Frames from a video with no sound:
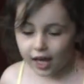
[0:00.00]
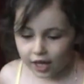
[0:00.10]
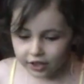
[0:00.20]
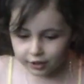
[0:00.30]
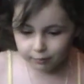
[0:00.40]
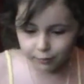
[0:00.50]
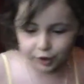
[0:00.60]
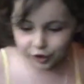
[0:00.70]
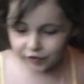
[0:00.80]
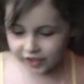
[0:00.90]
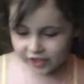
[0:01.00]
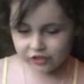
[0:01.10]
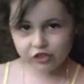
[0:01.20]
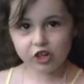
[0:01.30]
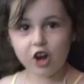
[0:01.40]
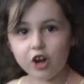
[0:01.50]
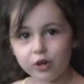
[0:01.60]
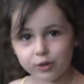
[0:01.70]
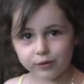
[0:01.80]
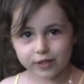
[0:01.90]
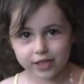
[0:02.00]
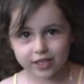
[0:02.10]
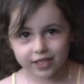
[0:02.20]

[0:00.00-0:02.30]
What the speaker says: At the movie Troll.